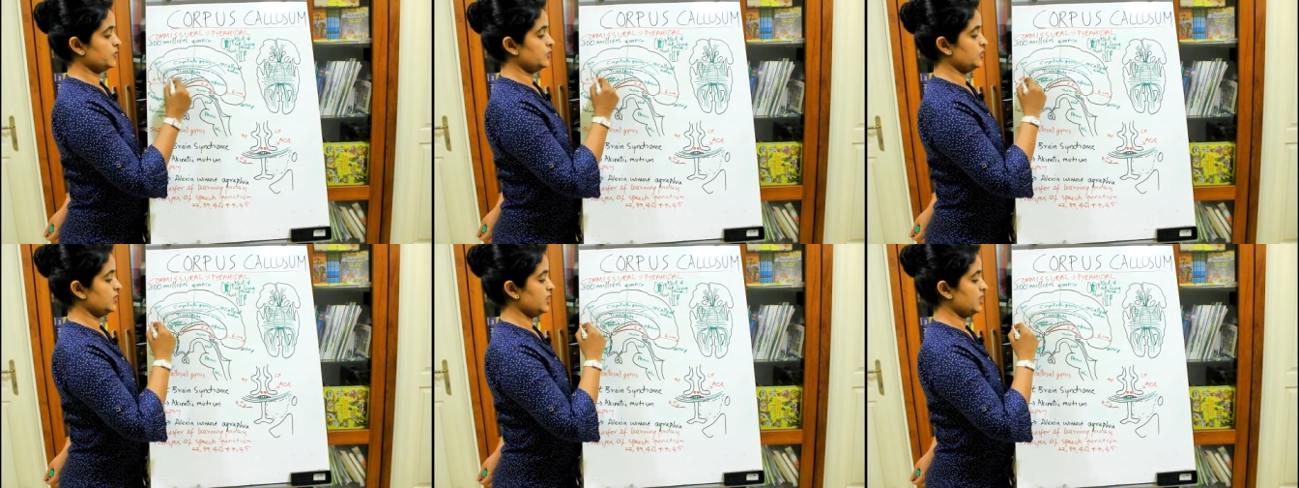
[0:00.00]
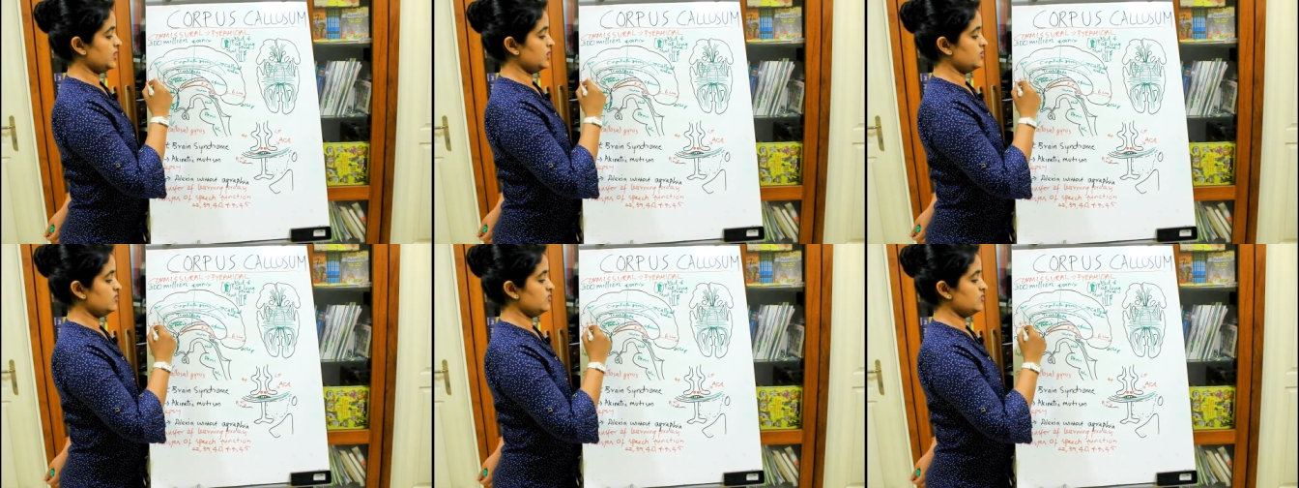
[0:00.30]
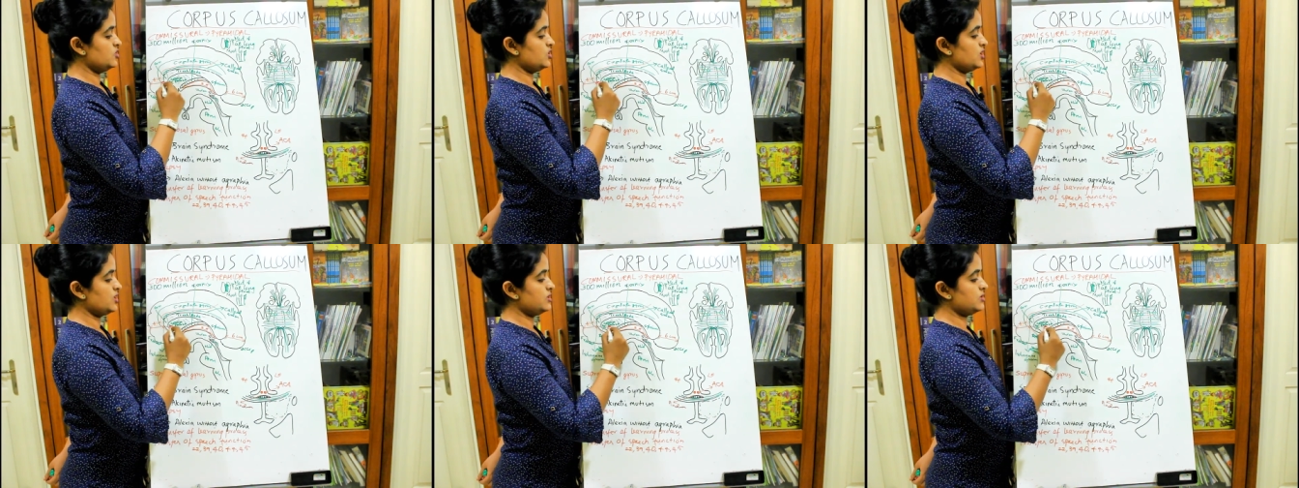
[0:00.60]
Okay,
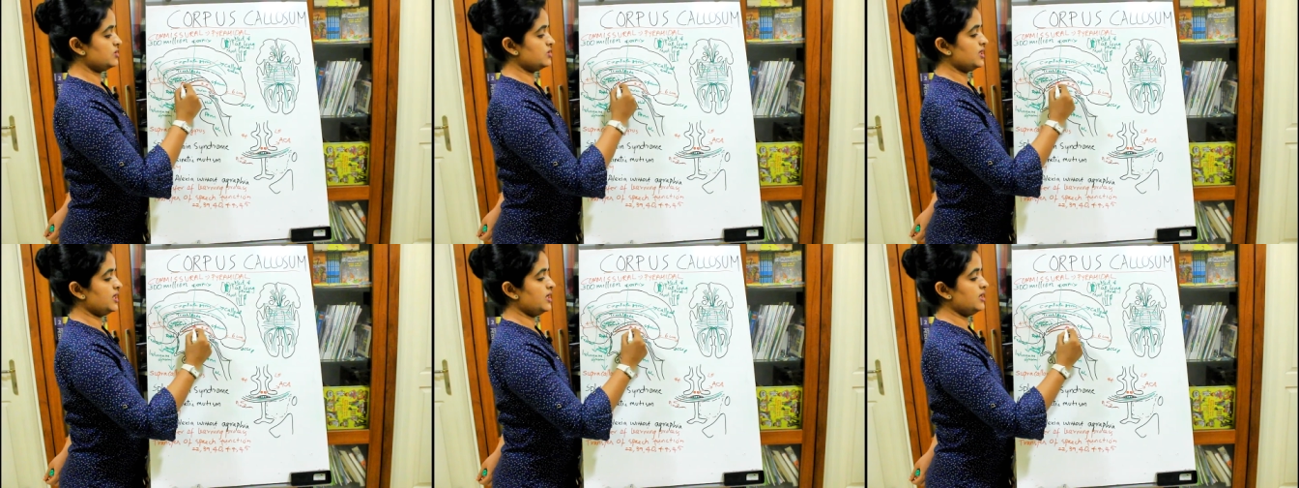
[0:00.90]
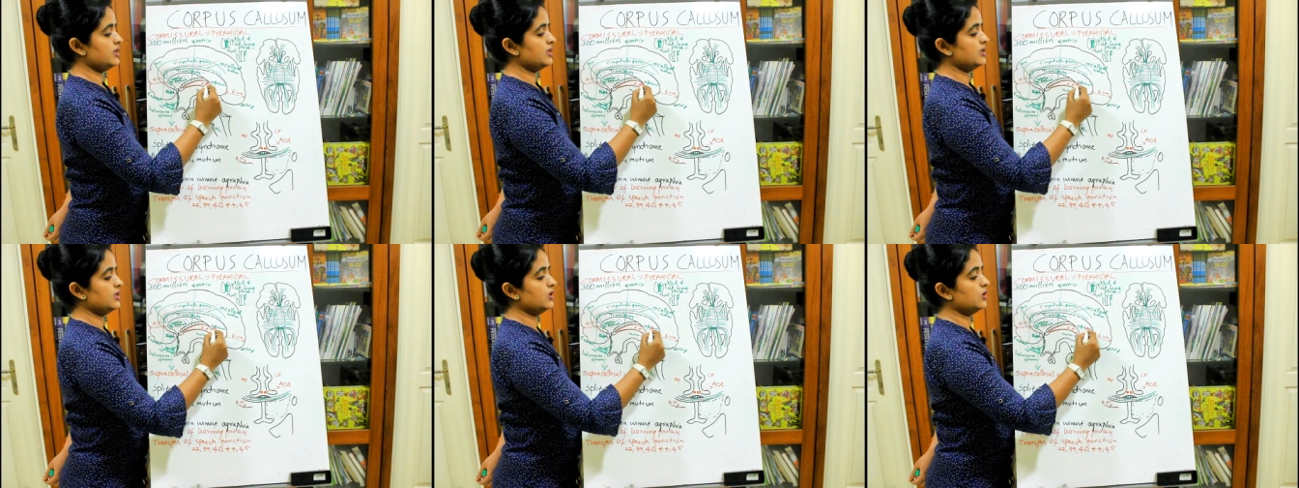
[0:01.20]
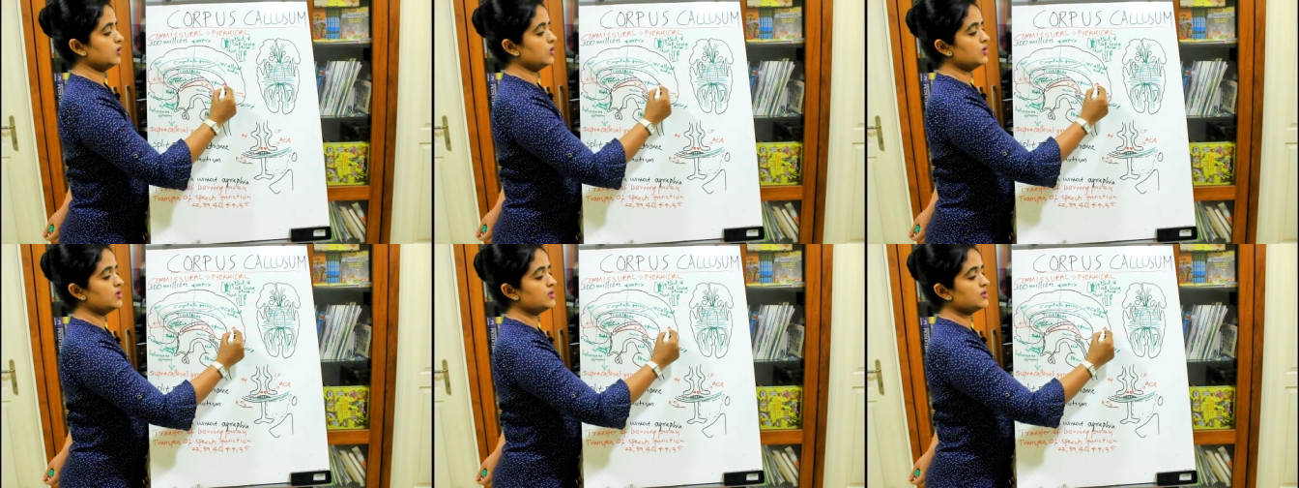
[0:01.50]
you just take a
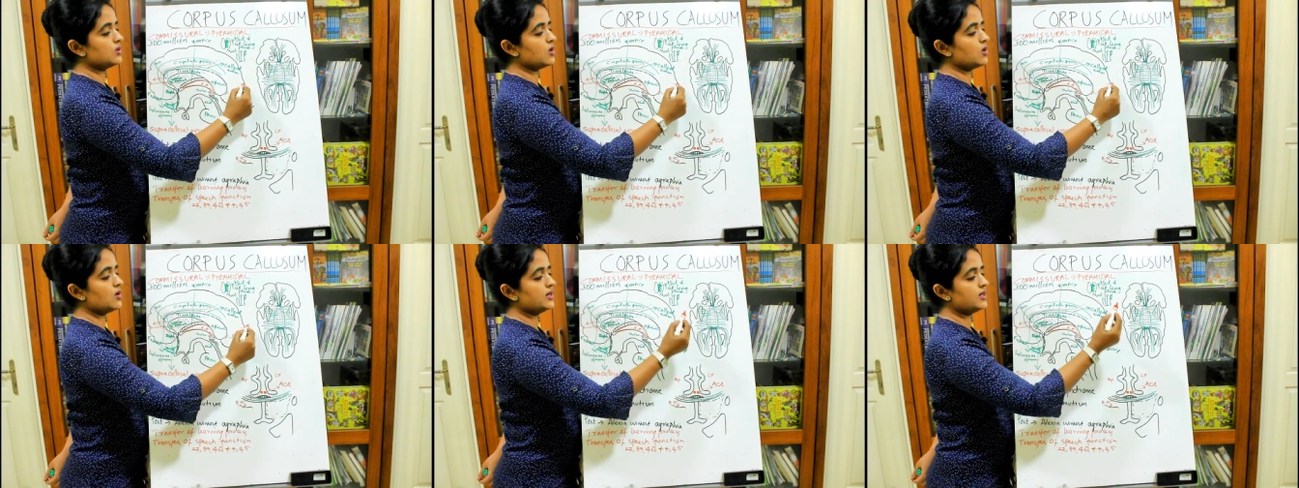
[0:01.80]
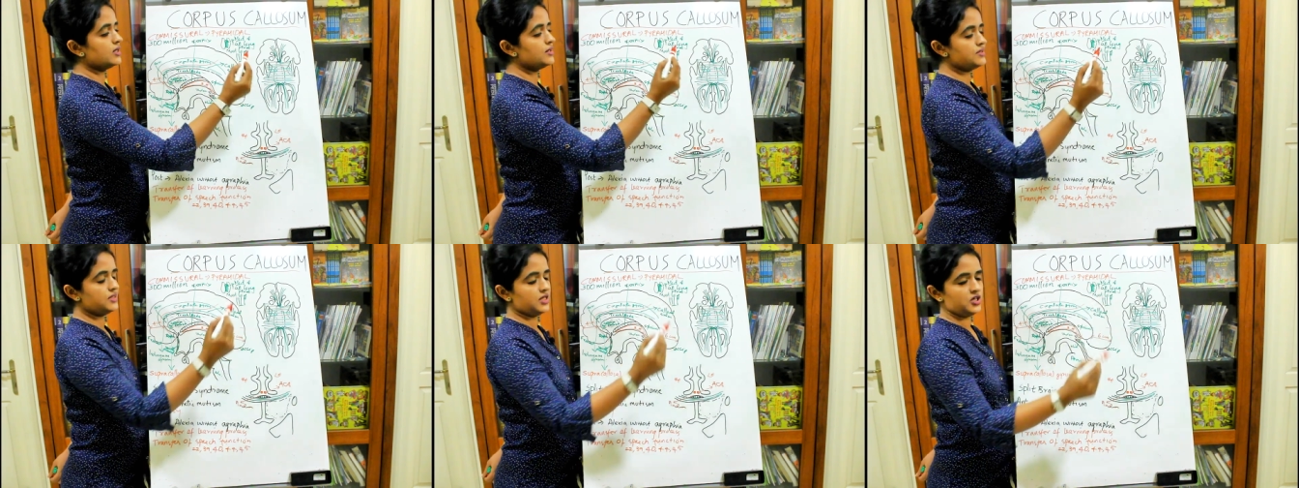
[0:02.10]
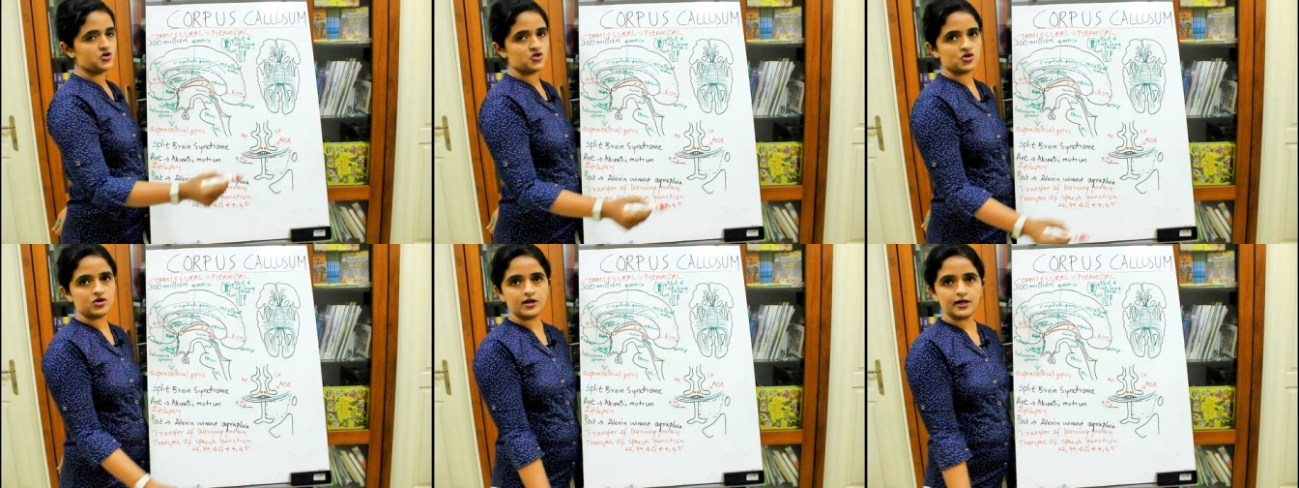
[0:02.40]
horizontal
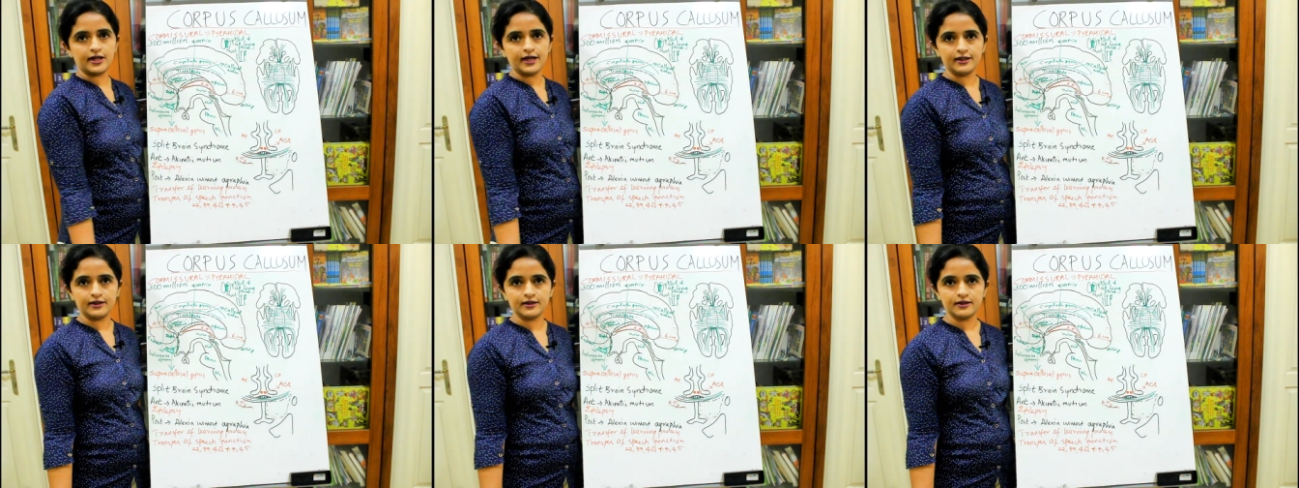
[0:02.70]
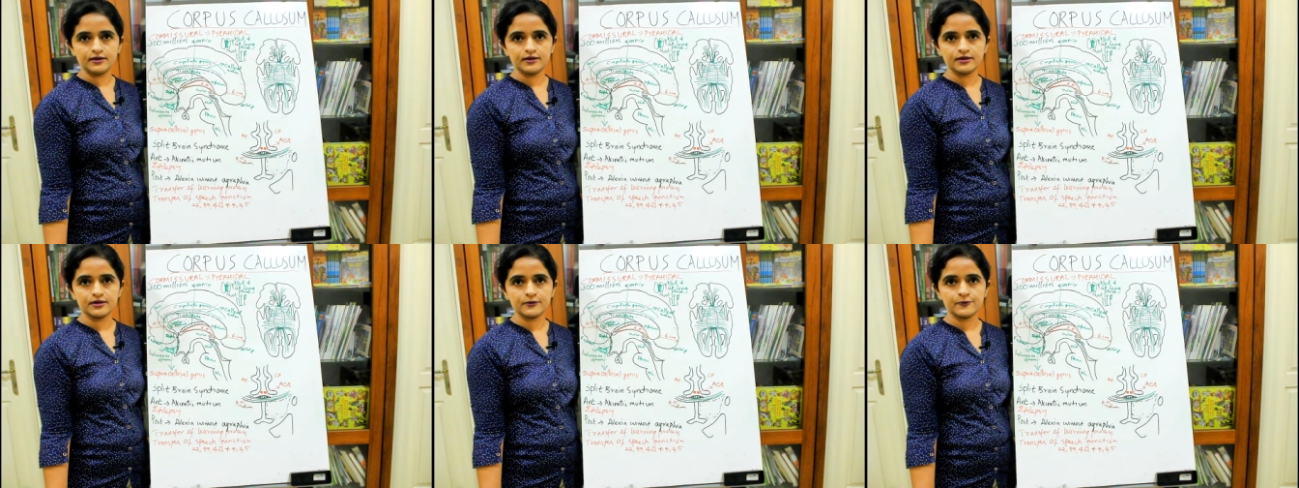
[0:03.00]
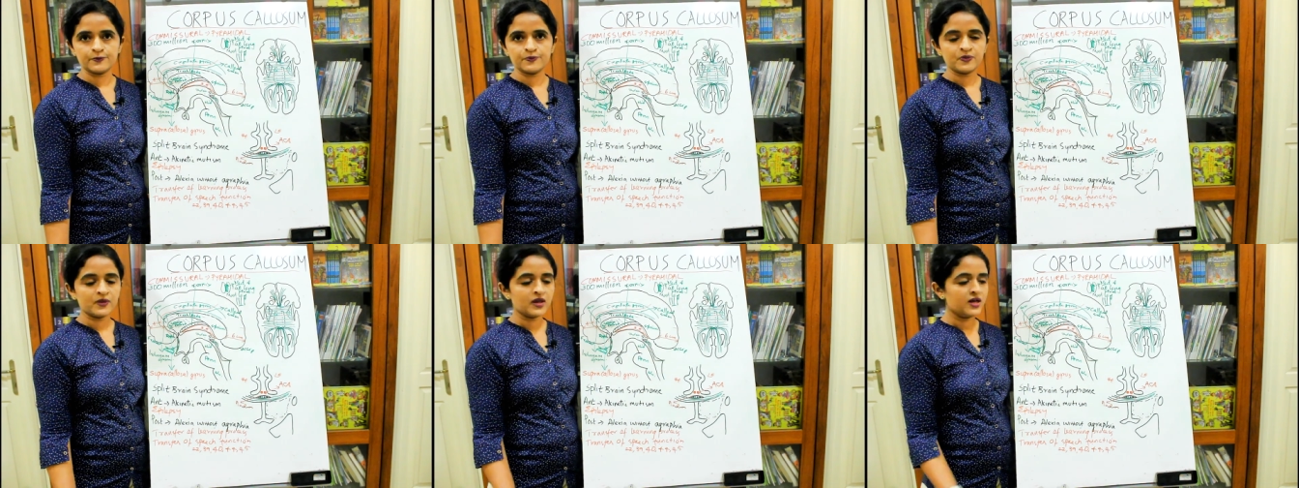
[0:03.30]
section like this.